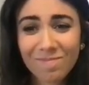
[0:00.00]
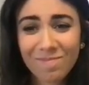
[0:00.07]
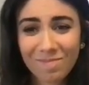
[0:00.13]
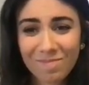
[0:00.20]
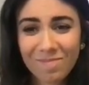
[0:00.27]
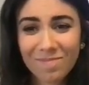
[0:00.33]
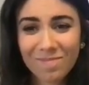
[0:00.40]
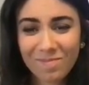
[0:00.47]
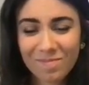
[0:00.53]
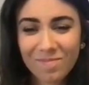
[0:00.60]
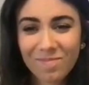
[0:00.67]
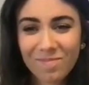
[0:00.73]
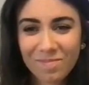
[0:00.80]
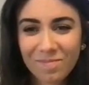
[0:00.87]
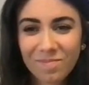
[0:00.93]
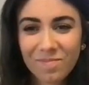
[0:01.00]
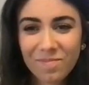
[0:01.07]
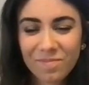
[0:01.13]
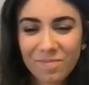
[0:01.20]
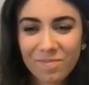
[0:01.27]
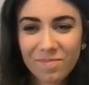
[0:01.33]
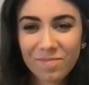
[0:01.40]

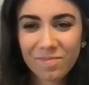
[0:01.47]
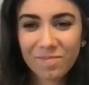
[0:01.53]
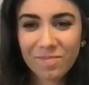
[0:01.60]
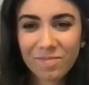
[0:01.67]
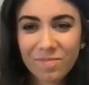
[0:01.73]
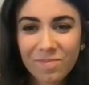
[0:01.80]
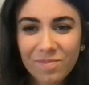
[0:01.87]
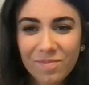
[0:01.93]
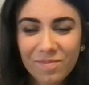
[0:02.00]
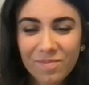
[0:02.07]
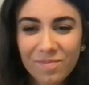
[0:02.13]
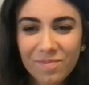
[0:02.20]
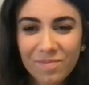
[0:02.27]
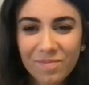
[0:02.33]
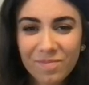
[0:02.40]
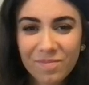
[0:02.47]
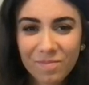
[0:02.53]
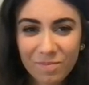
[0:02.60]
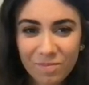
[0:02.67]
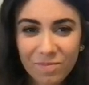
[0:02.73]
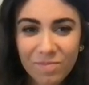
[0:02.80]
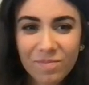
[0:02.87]

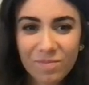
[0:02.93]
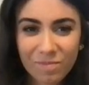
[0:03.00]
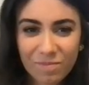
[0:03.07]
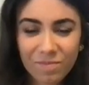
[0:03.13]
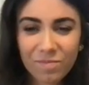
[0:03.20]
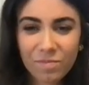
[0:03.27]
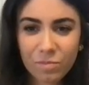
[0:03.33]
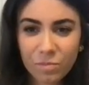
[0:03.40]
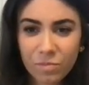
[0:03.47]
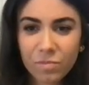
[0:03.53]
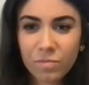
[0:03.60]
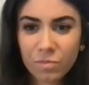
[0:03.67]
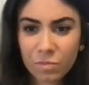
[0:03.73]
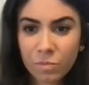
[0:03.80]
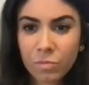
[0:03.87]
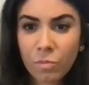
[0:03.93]
The person shown says nothing.